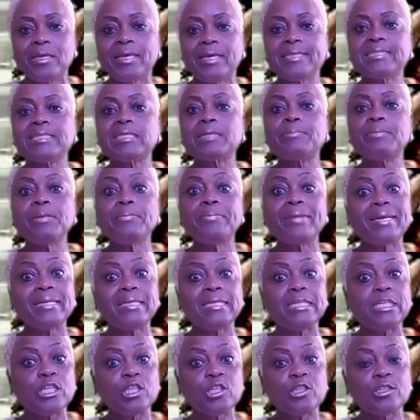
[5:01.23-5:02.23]
It took me
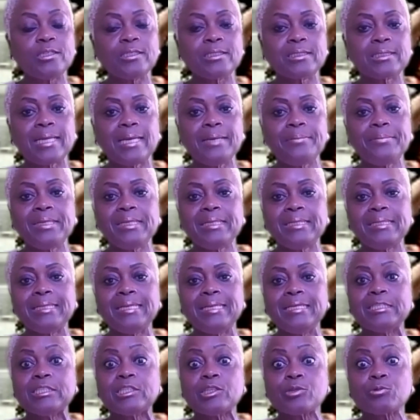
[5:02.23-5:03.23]
many years,
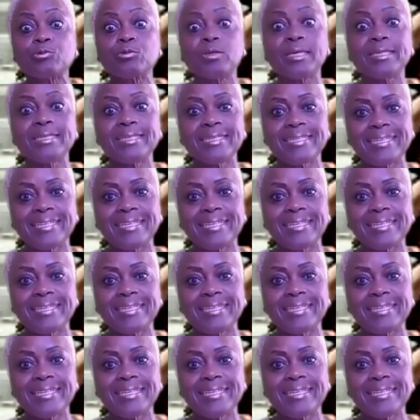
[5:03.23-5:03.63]
to run